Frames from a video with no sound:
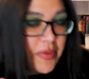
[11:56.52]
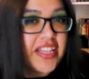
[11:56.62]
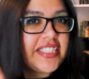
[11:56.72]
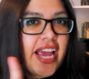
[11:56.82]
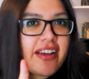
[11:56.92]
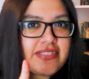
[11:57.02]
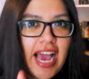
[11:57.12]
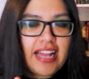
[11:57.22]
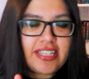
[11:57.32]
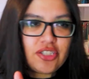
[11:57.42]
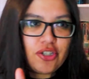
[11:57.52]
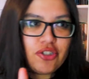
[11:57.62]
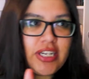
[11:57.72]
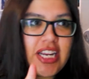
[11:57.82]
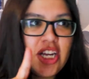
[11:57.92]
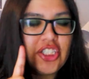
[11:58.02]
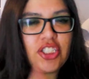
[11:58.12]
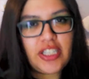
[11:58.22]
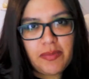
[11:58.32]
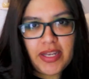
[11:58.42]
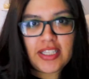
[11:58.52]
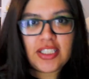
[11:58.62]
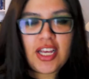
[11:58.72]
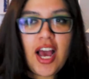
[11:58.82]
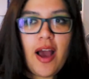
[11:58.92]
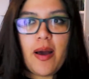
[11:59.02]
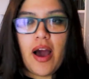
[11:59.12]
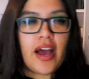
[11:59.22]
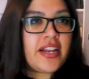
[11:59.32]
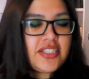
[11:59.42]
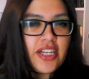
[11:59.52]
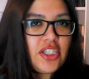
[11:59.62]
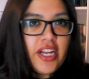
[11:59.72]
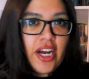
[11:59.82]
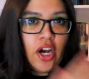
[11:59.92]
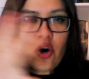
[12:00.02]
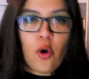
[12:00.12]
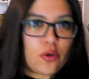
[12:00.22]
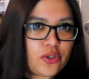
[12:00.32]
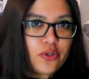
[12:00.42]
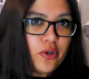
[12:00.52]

but the day of Tally's surgery, she meets and essentially like a whole new